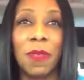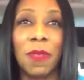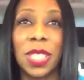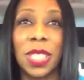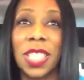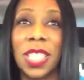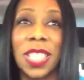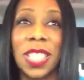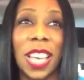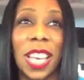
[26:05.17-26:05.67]
When
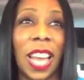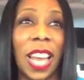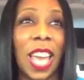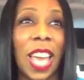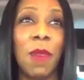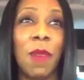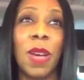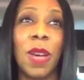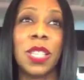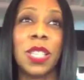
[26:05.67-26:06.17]
she said that
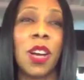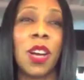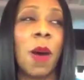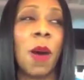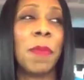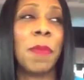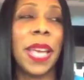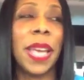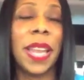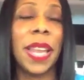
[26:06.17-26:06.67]
he wasn't
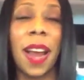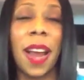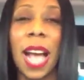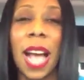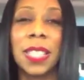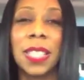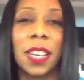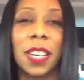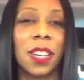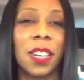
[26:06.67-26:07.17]
going to be there, I
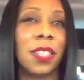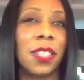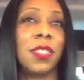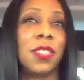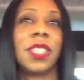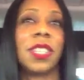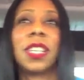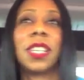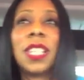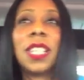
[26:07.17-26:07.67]
said, girl, you
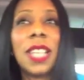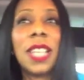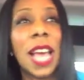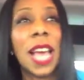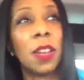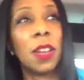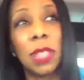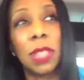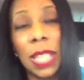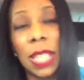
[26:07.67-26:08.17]
should have did
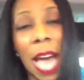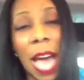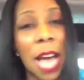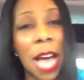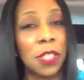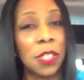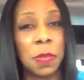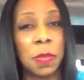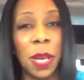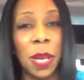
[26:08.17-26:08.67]
that on the
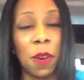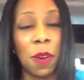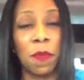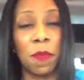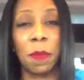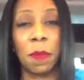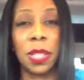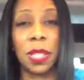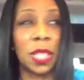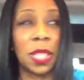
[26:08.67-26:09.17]
loudspeaker
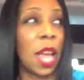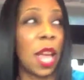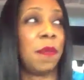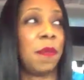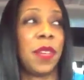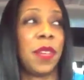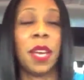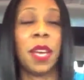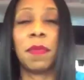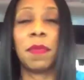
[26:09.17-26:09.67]
from the
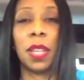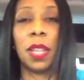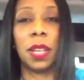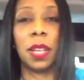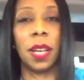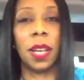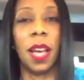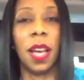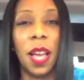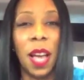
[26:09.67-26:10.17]
safety of
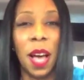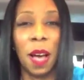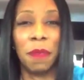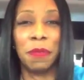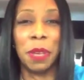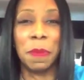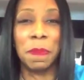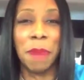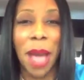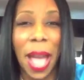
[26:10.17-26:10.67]
the
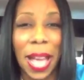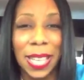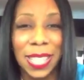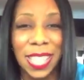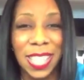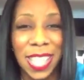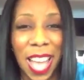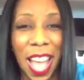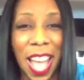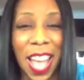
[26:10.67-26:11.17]
of the
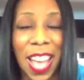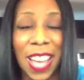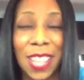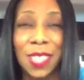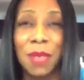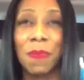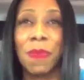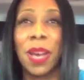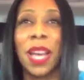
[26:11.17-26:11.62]
backstage.